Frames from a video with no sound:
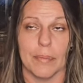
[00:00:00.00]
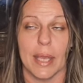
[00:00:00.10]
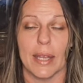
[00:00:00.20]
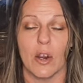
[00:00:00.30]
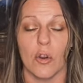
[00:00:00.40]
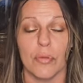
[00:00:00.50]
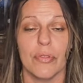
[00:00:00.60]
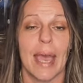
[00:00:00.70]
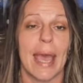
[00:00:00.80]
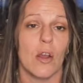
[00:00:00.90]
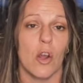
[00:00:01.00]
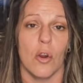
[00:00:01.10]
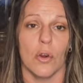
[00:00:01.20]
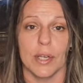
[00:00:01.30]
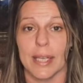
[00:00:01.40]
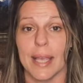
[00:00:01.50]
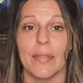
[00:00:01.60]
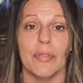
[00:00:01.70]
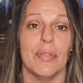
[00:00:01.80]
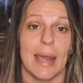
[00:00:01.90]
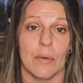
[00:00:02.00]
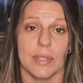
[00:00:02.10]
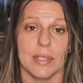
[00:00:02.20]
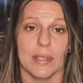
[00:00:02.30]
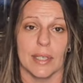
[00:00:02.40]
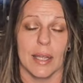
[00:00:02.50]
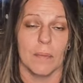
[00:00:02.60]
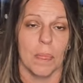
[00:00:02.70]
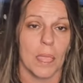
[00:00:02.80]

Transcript: They are that hardy and that resilient.